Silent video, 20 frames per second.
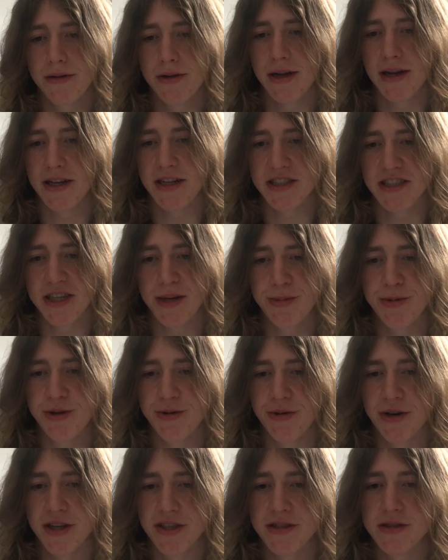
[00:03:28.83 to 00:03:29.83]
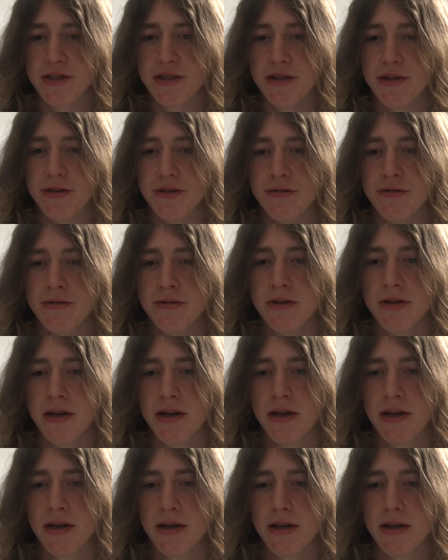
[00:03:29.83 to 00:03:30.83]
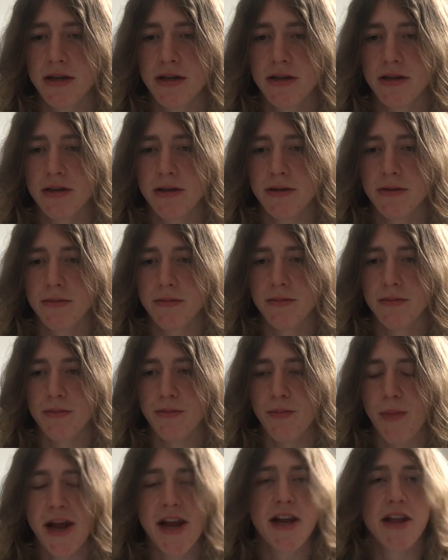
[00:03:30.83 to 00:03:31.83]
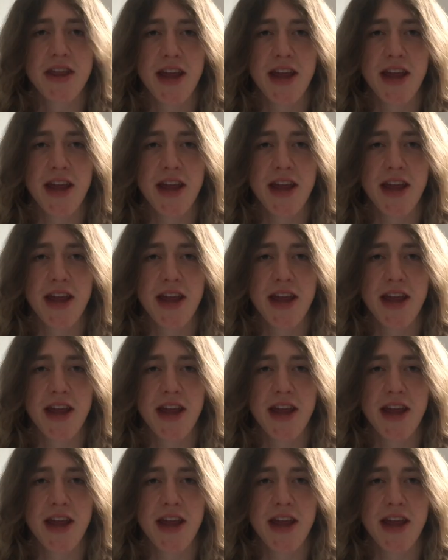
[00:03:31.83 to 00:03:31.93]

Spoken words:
and it's up to us to make